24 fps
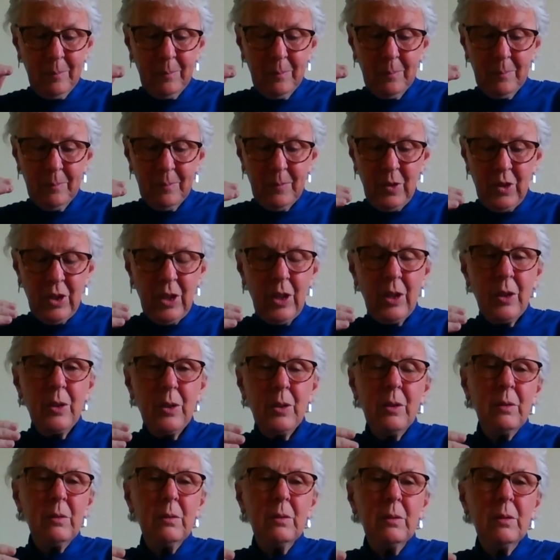
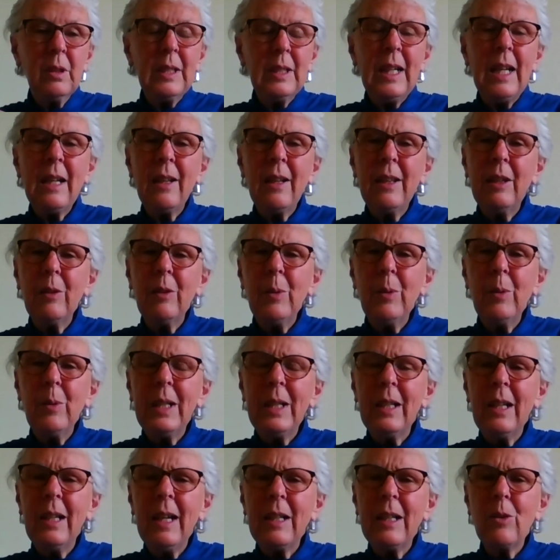So again, I think we can
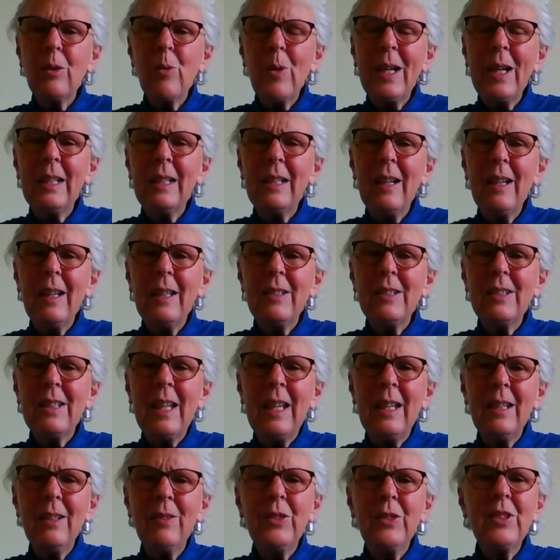kind of recognize
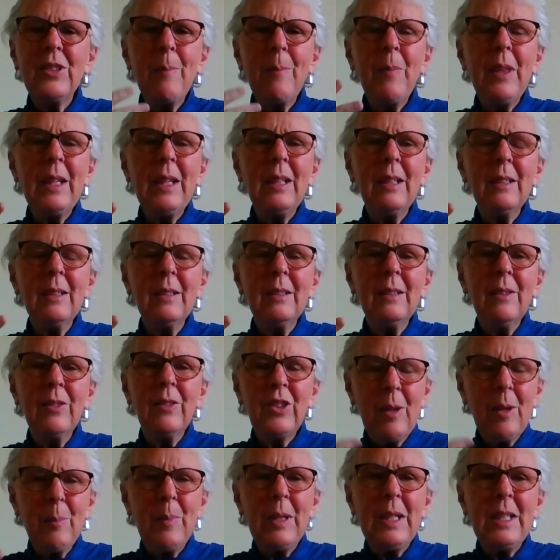that. If
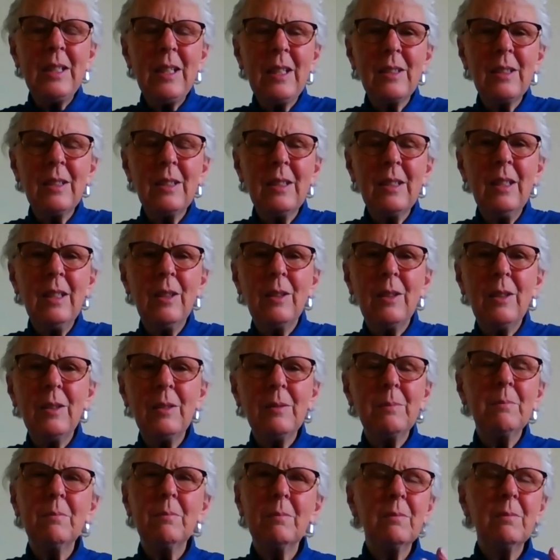somebody doesn't,
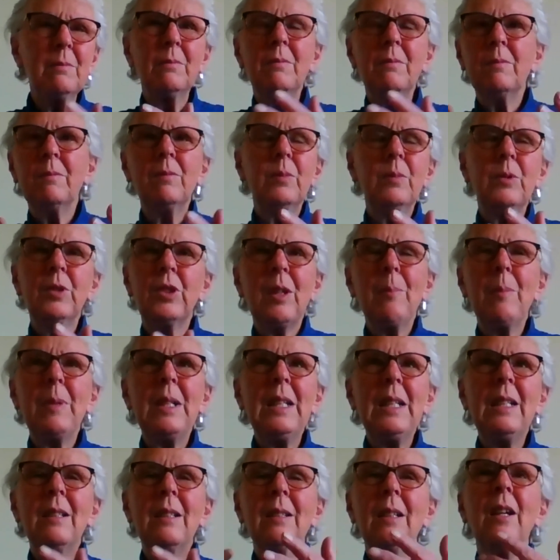
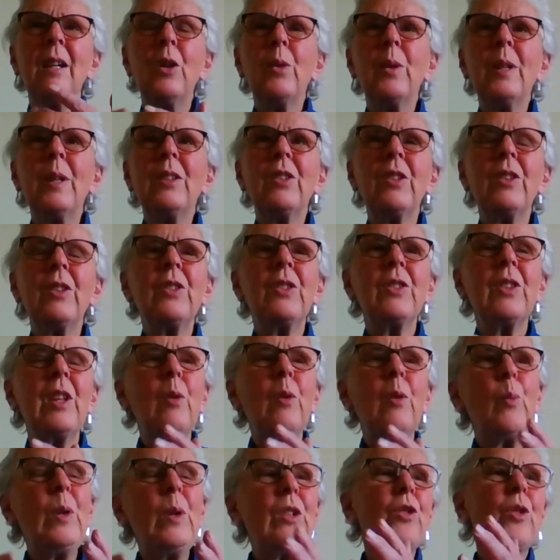somebody annoys us, then
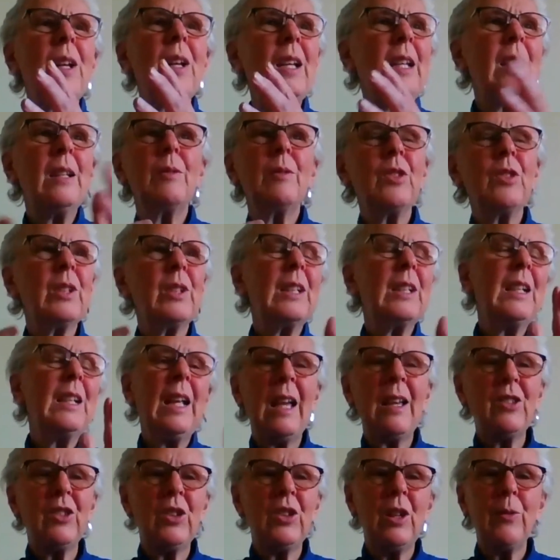we try to get
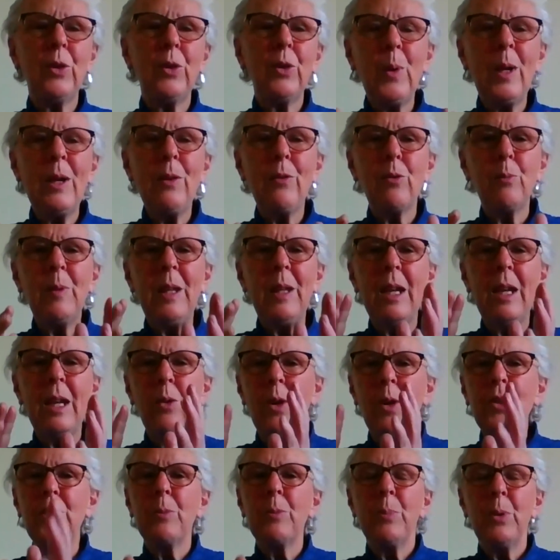ourselves away from there, or
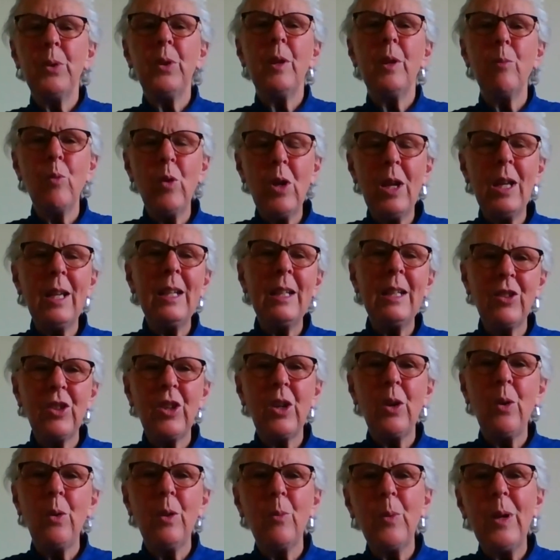to put them right,
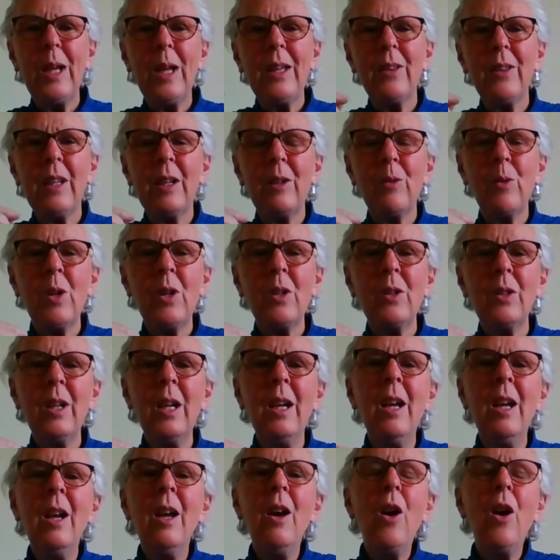tell them how they're wrong.
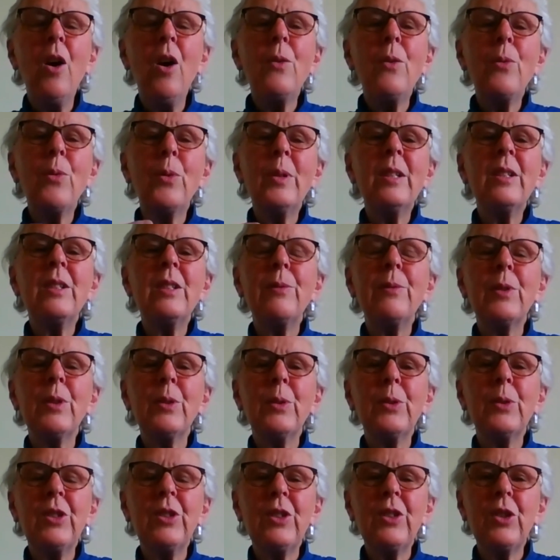Or if we're in a
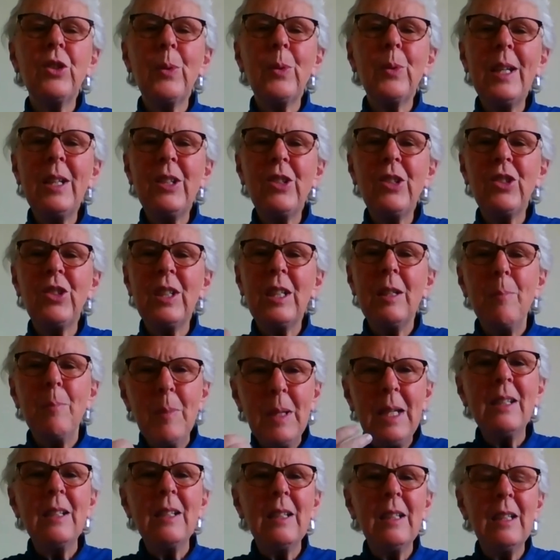difficult situation,
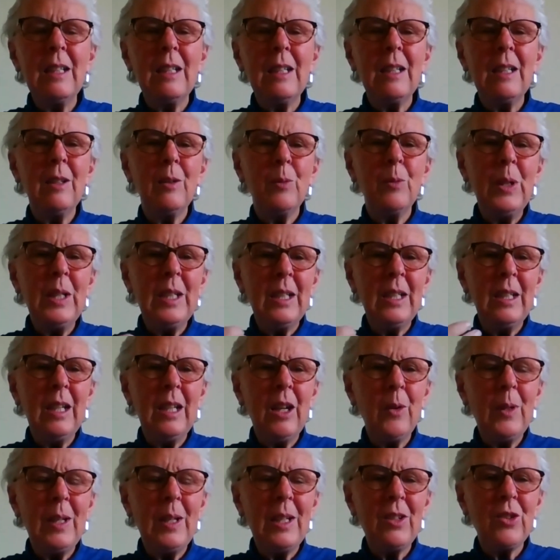immediately we can go
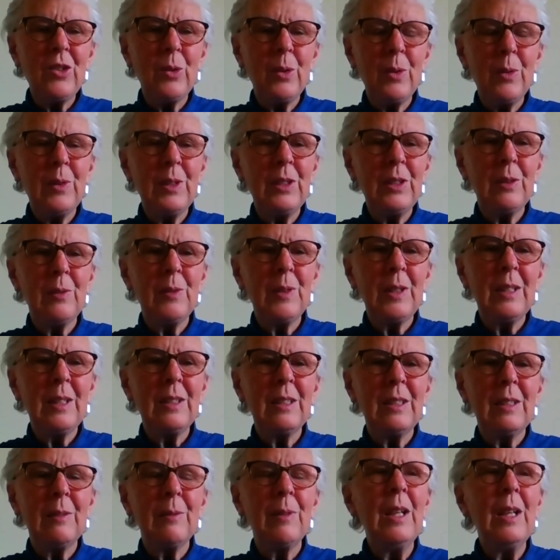into, if it's
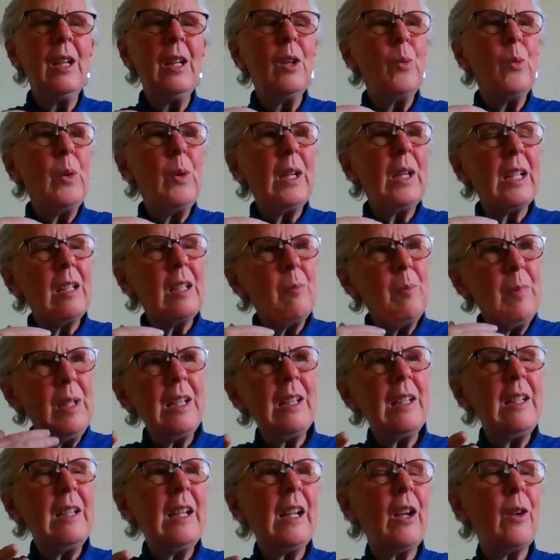aversive, we can
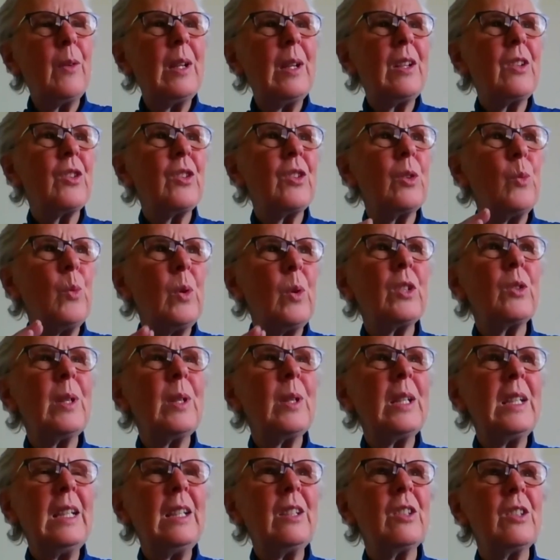immediately go into, what do I
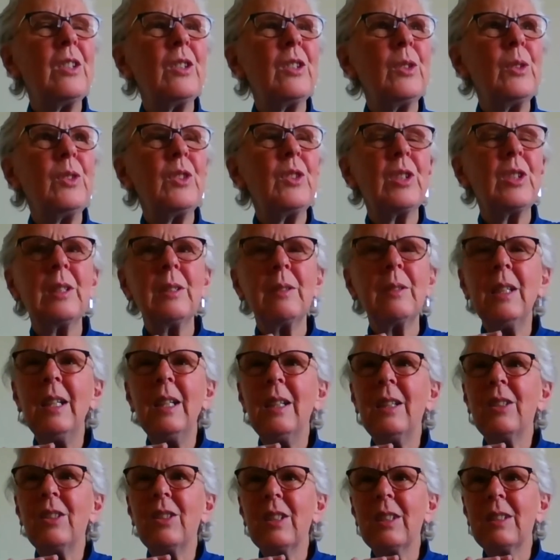need to do
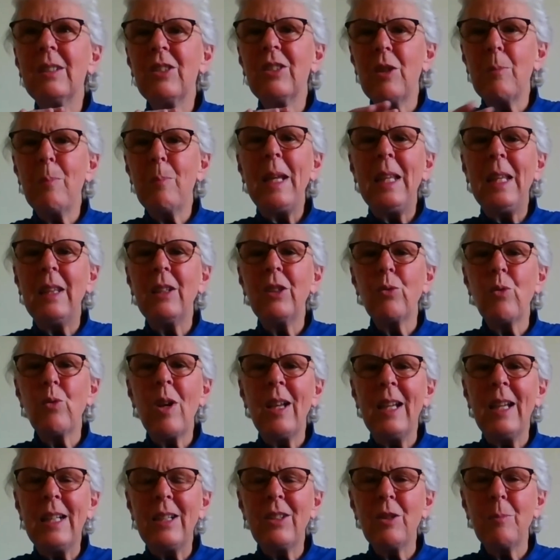to make this
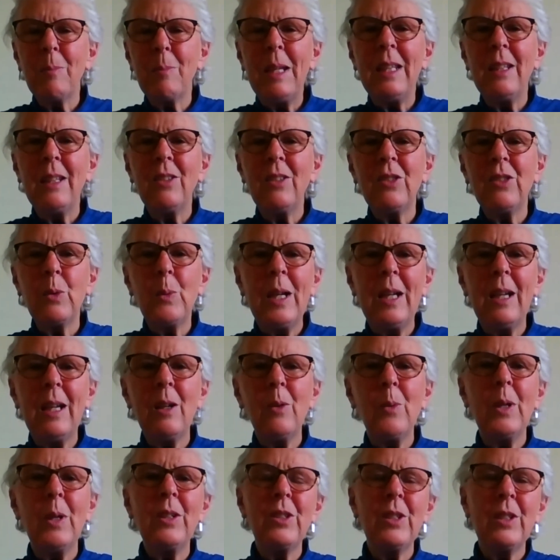right, to make this the way I
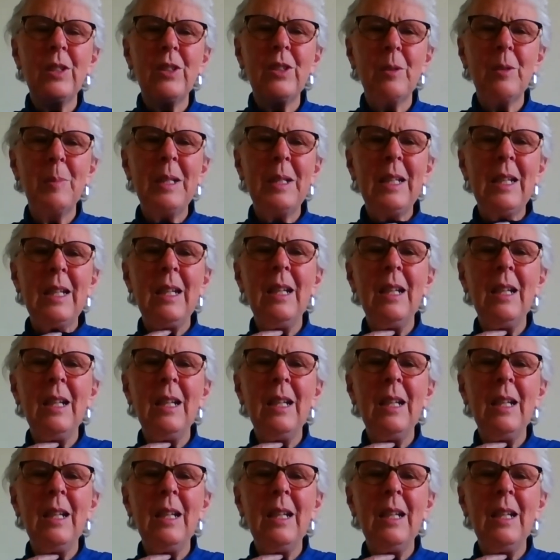want it to be?